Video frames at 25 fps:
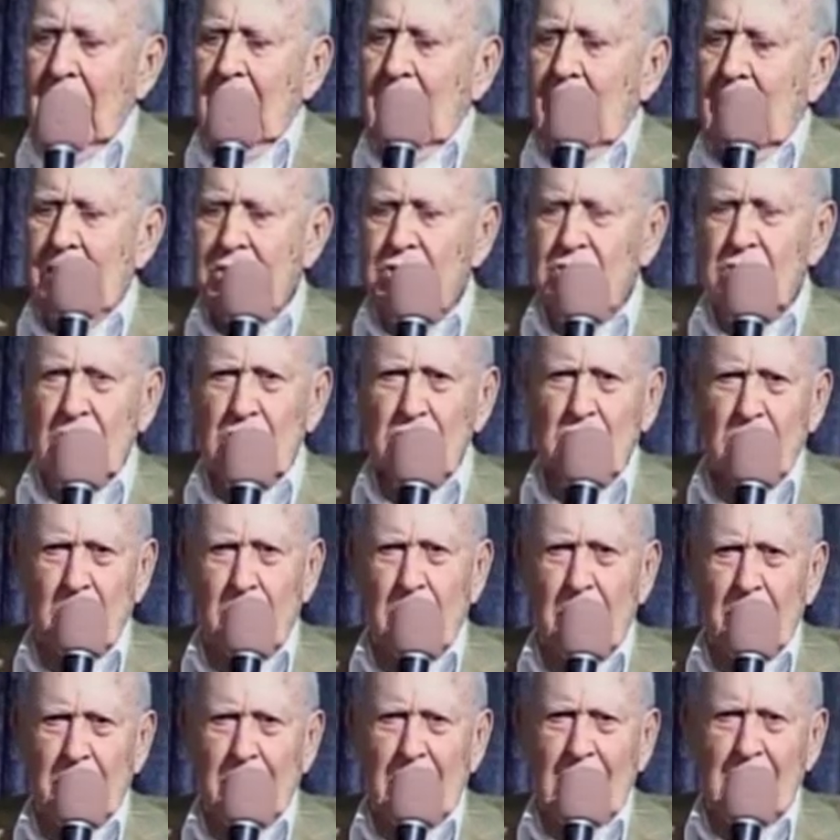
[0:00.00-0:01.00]
I Just
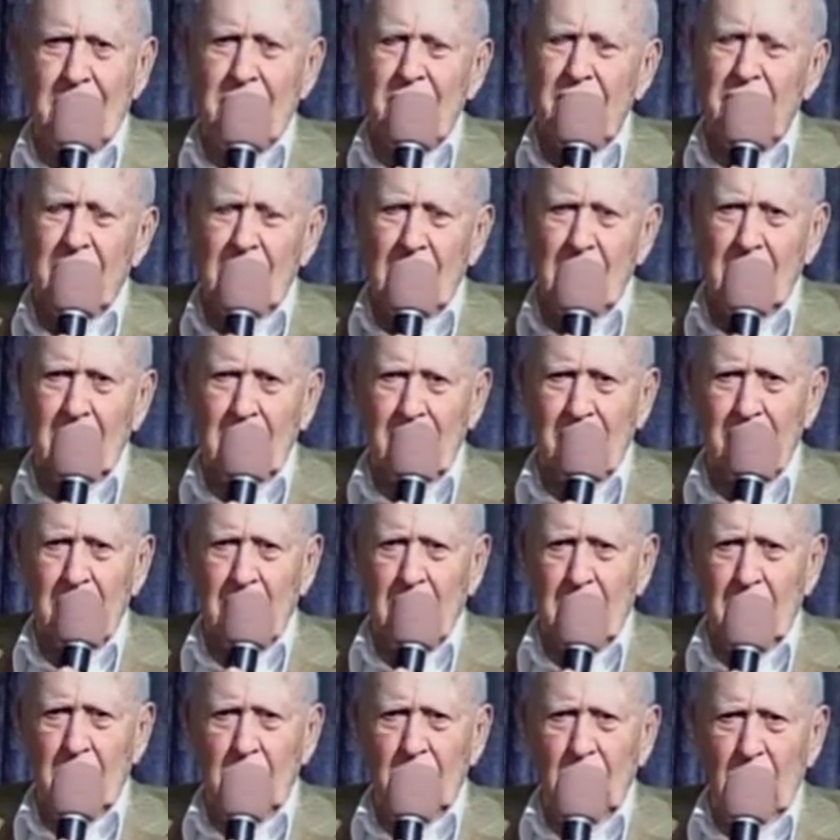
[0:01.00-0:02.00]
Remembered. I'm very,
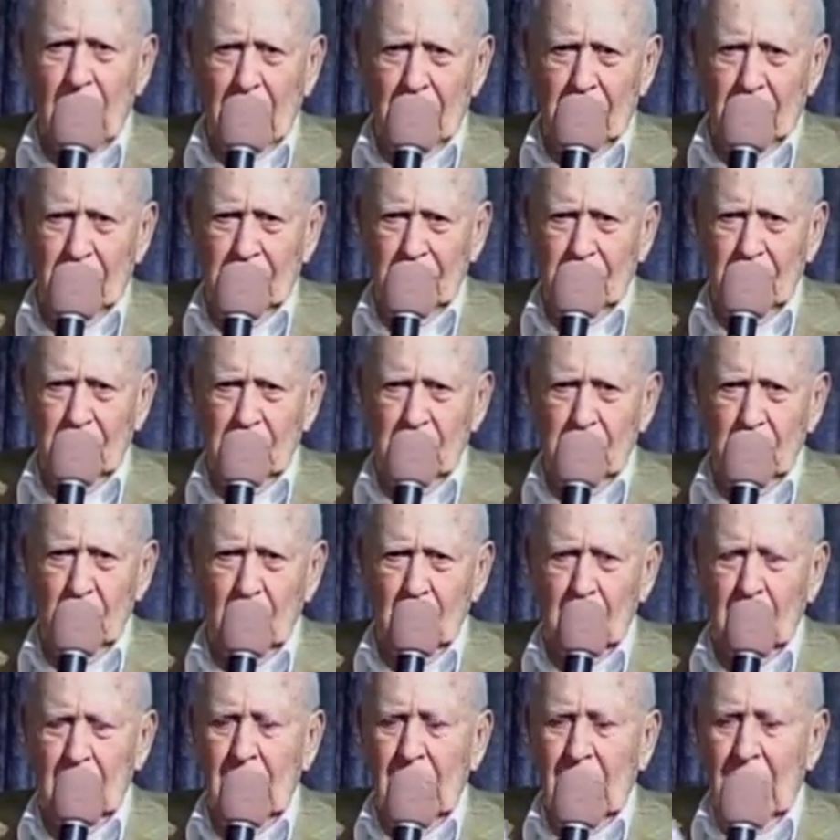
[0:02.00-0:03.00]
very proud of this
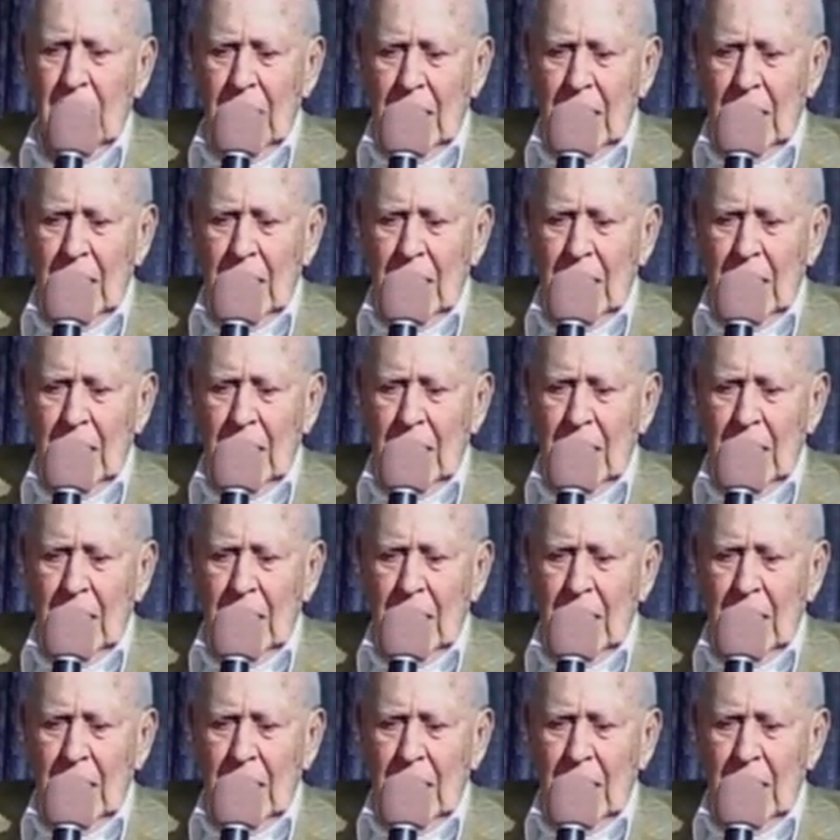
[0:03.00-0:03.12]
book.